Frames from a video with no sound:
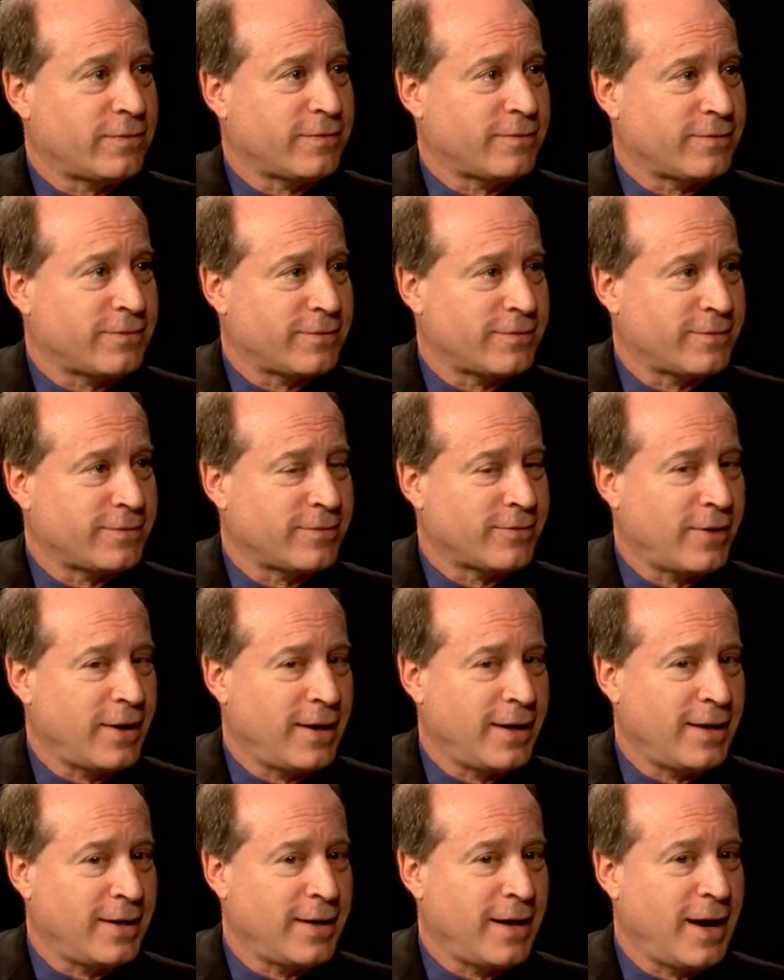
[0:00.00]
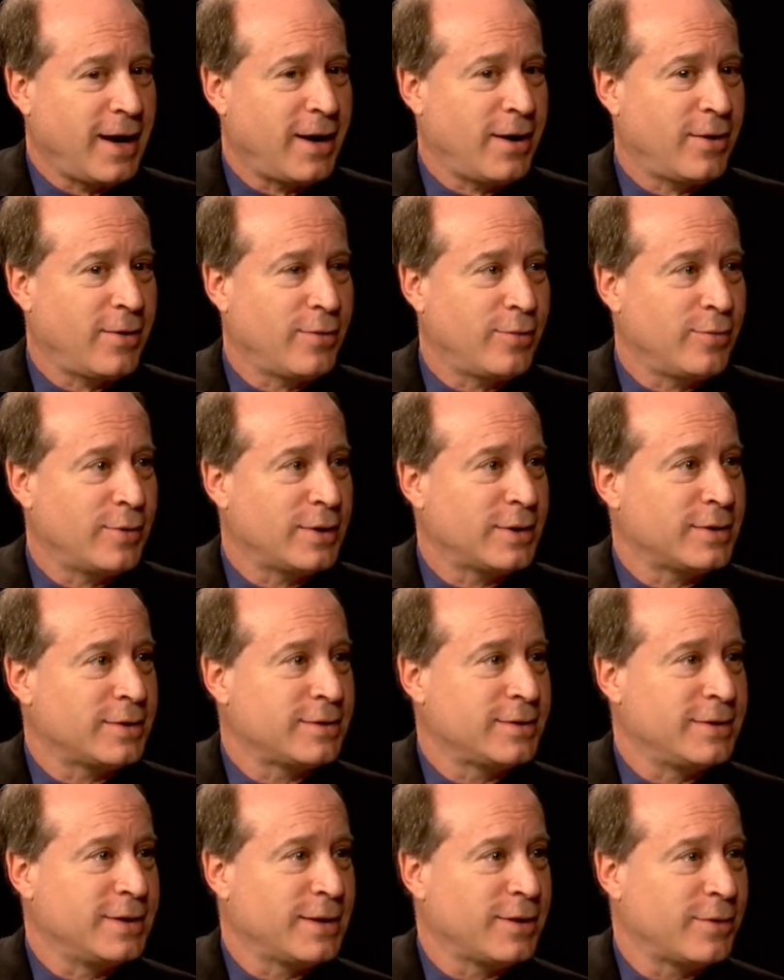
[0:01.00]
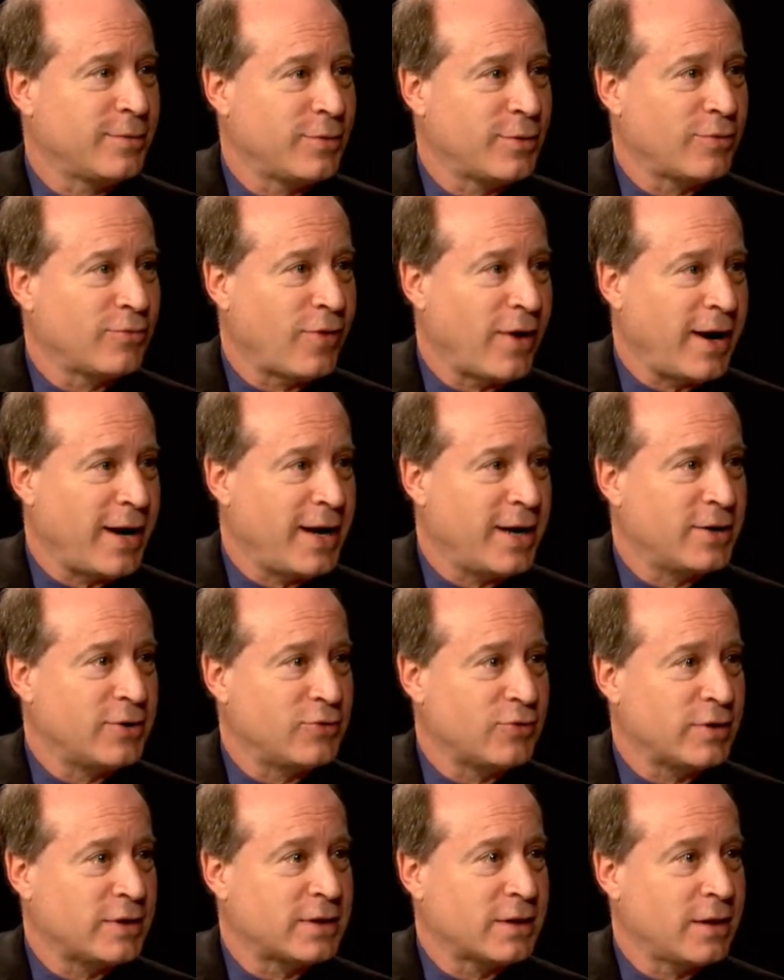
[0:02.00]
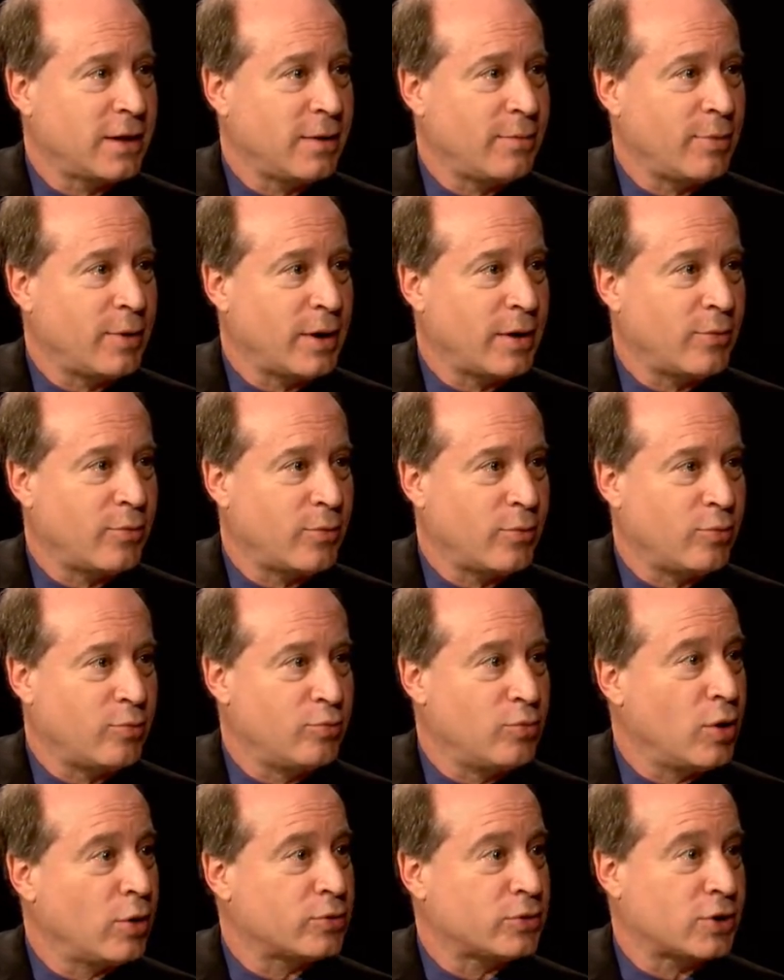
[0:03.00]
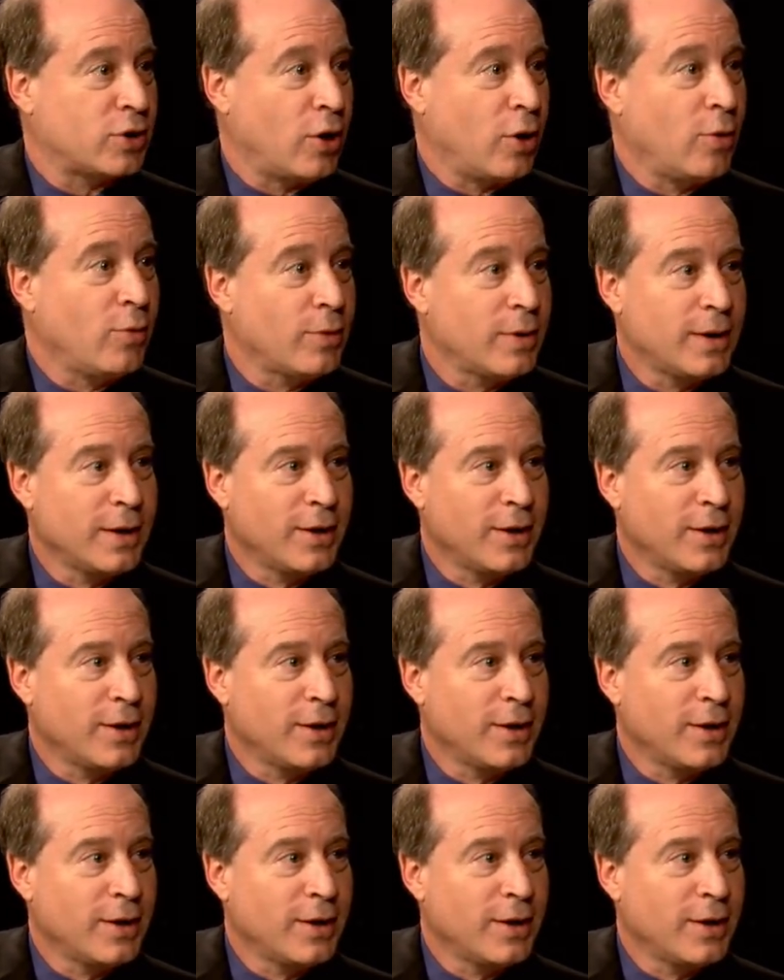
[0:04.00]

Sort of. Right now we're dealing with rainy and drizzly, but no snow.